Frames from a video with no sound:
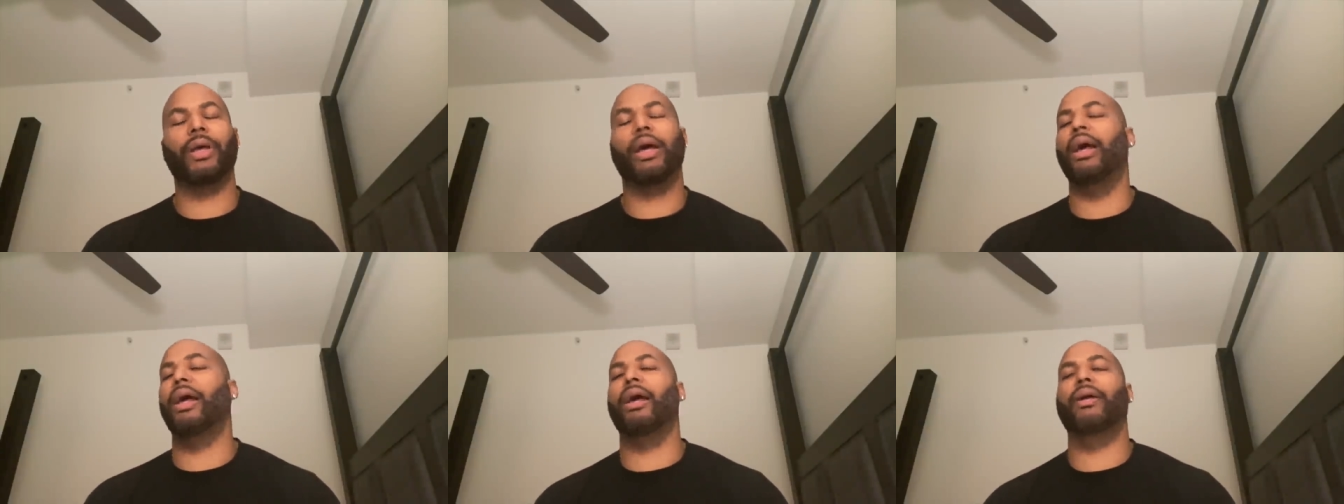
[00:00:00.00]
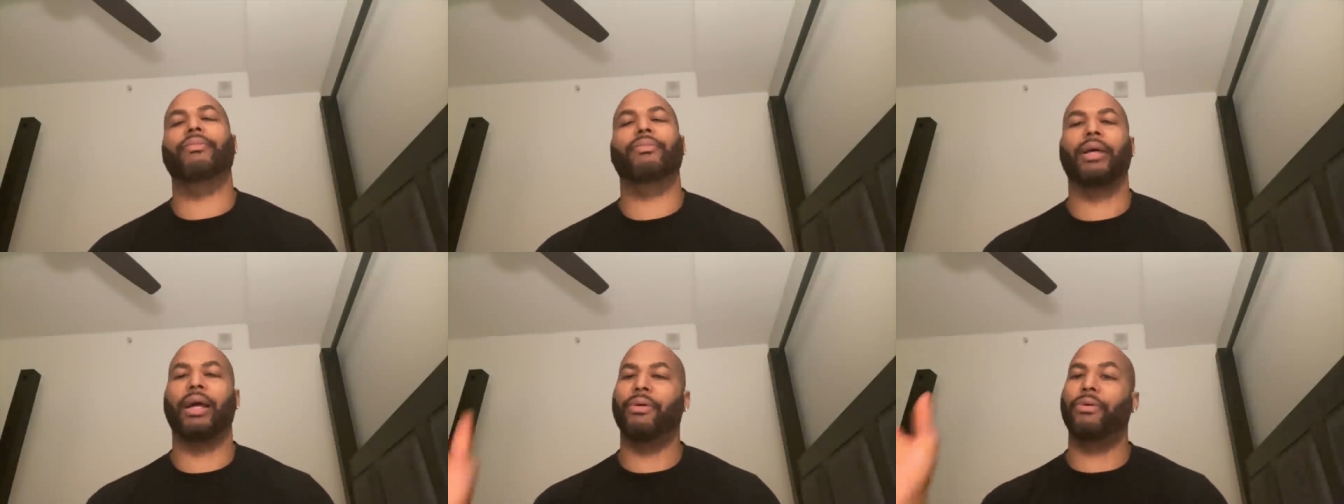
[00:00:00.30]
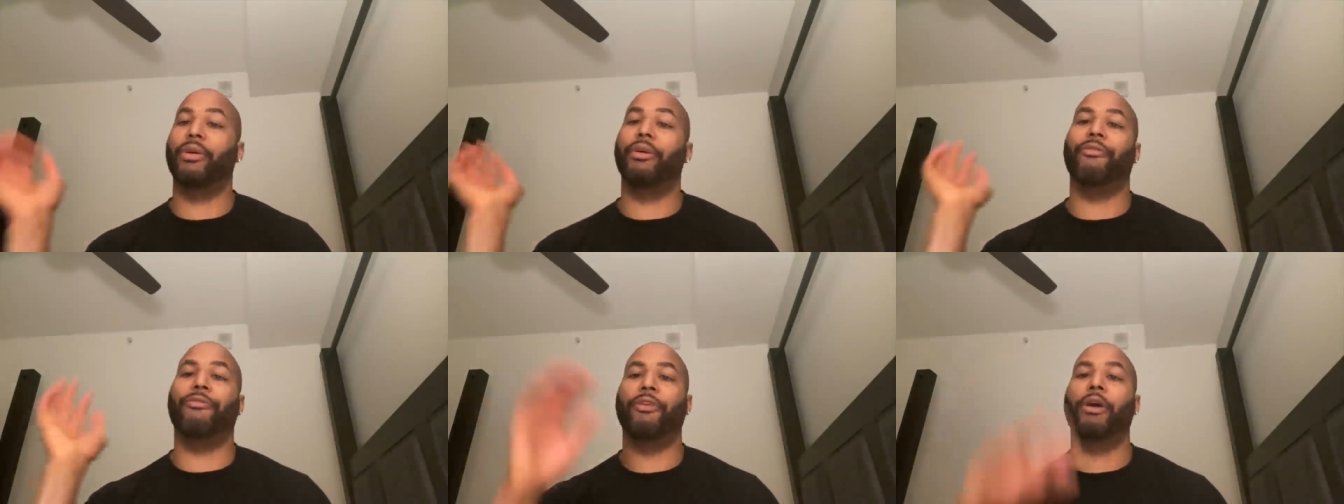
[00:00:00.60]
I, I don't
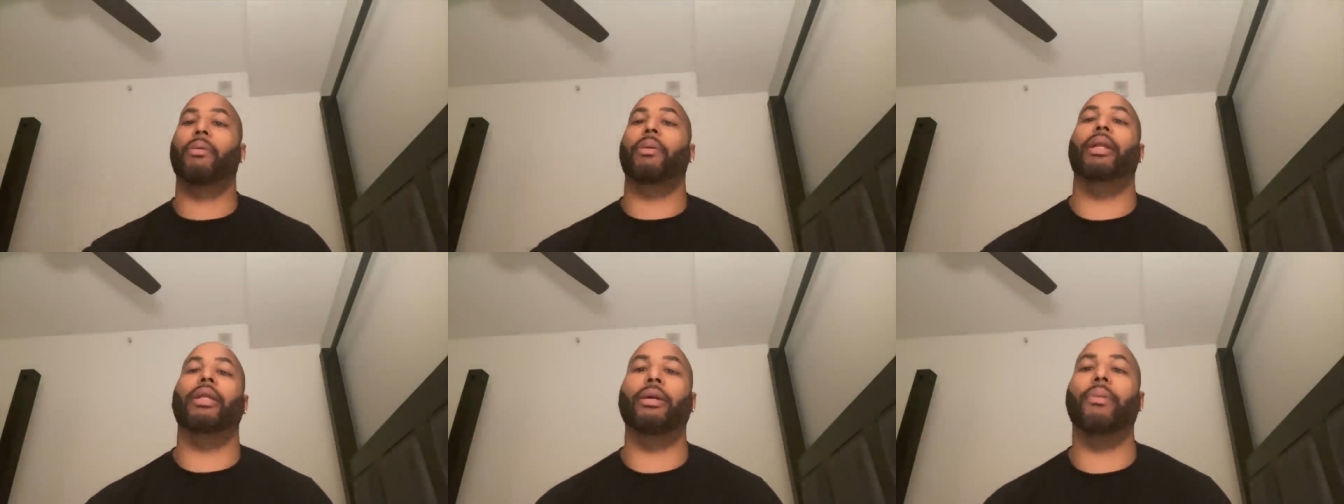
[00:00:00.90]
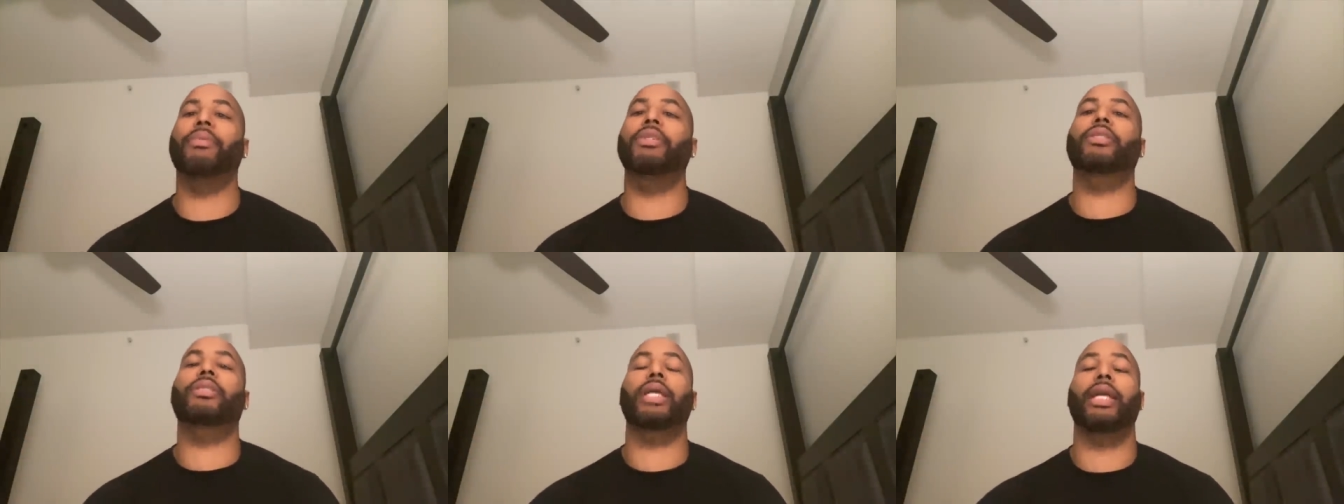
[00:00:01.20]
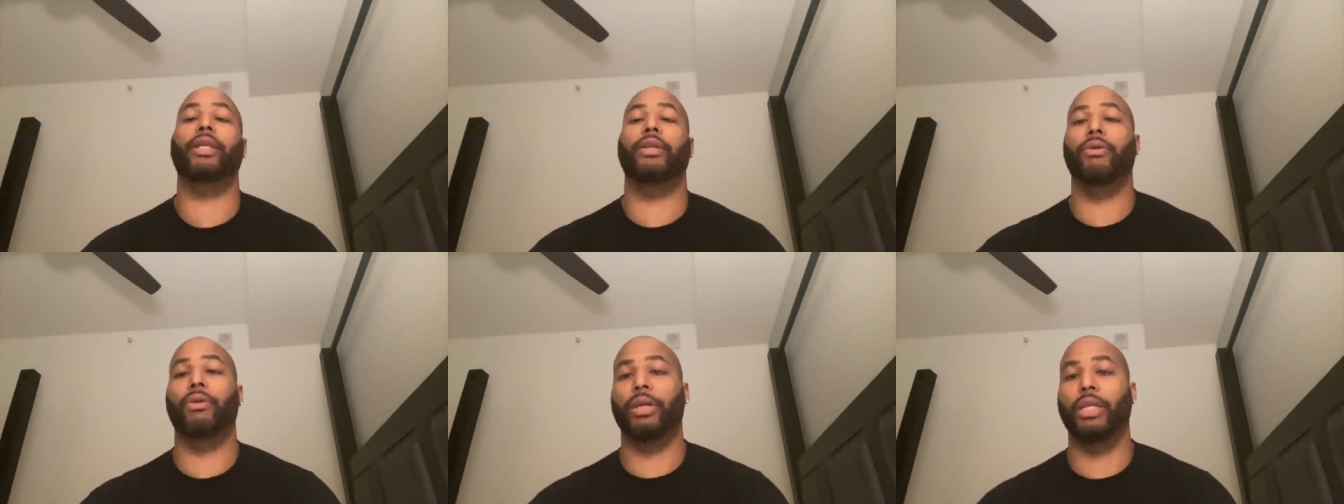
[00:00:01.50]
give a fuck about it. I'm gonna
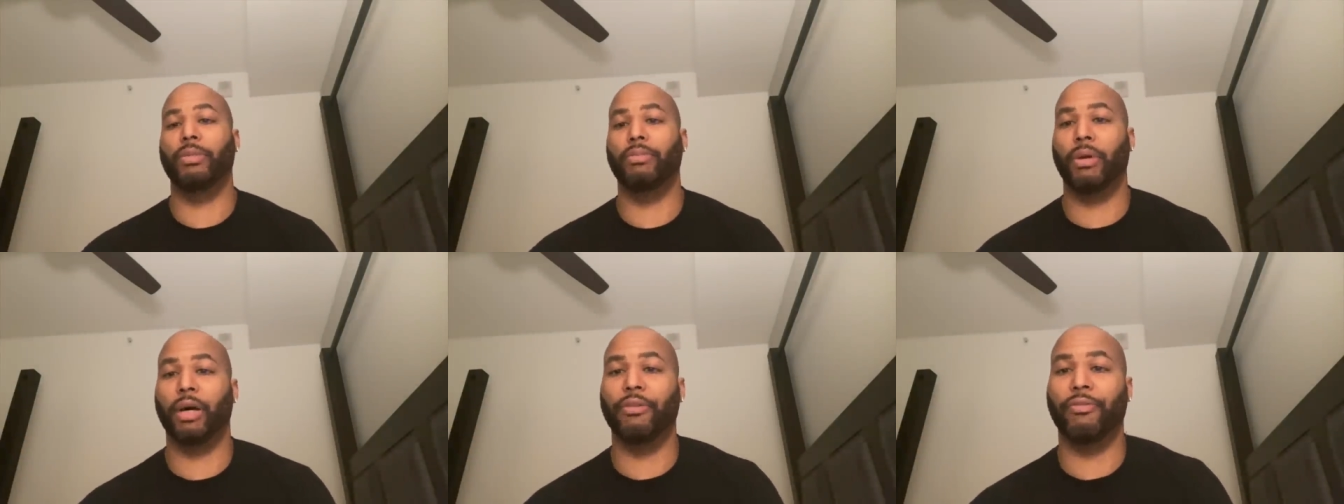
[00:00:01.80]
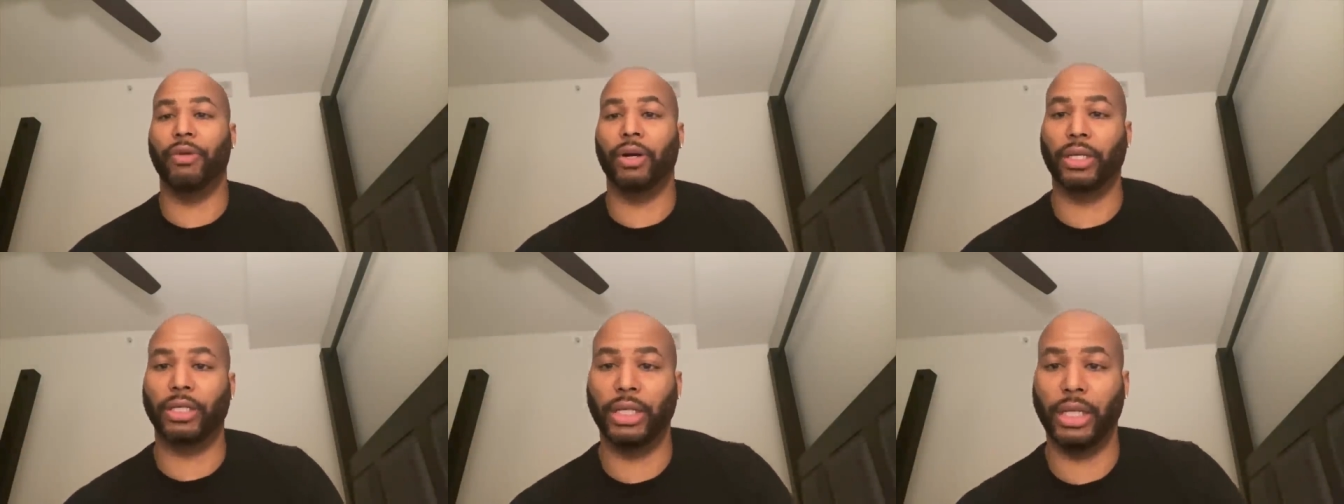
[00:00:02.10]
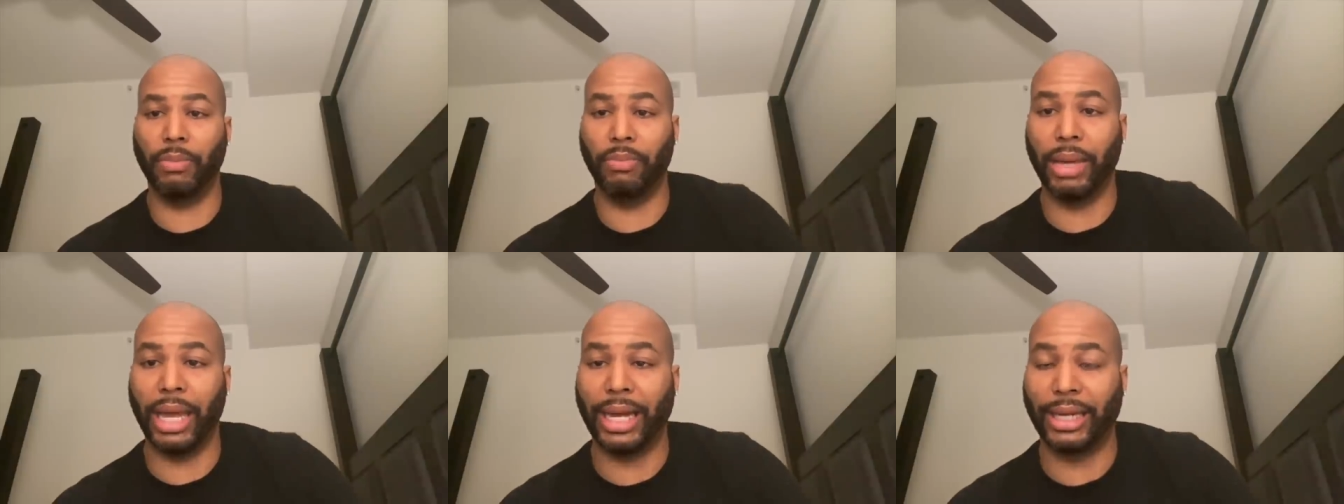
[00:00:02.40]
stay doing these motherfuckers in
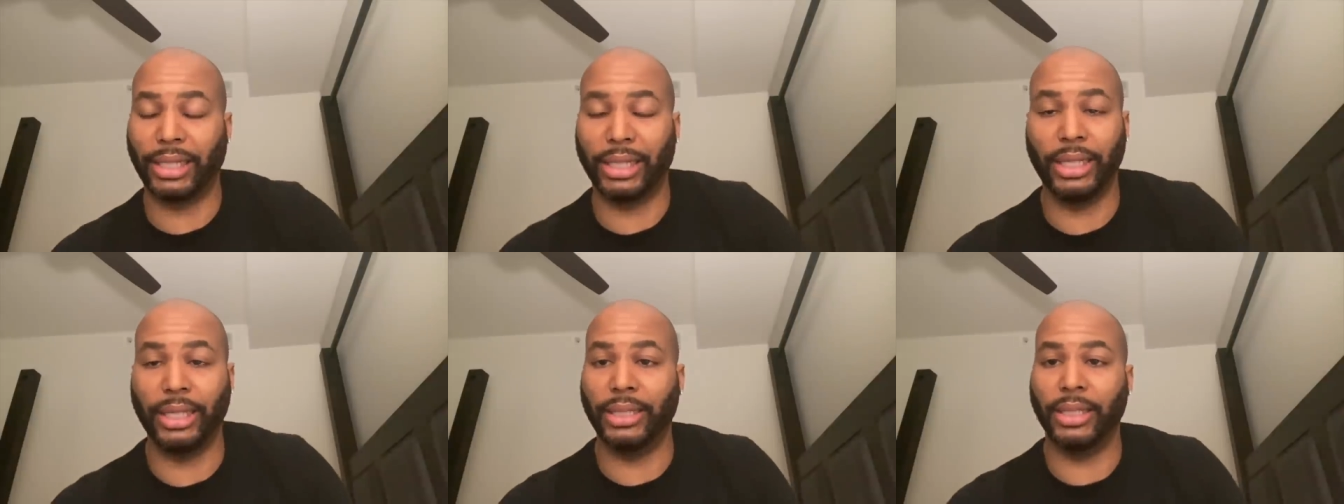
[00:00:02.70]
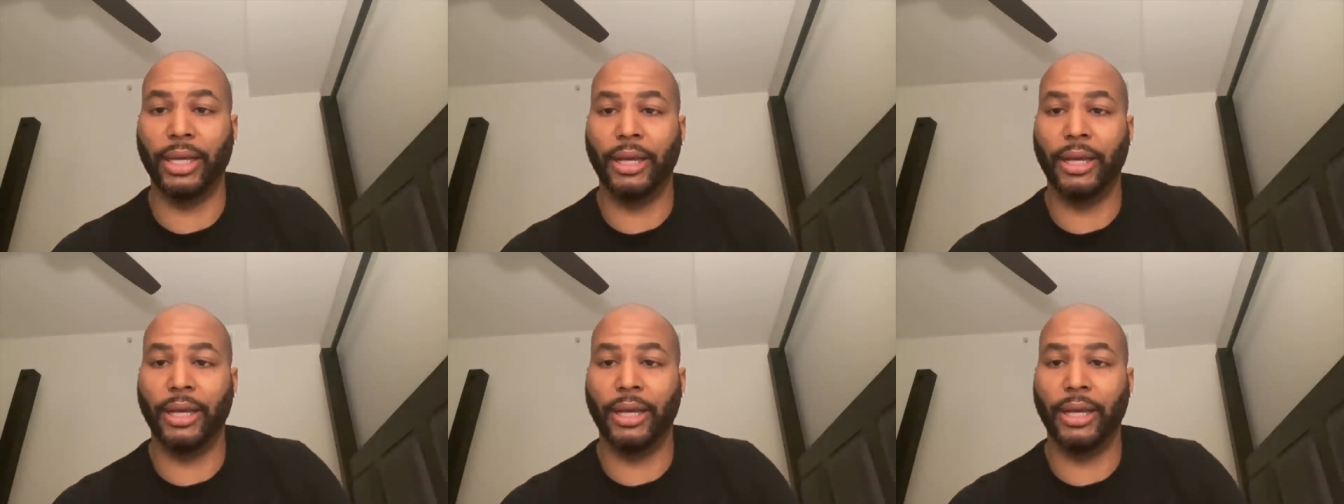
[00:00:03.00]
these black tees.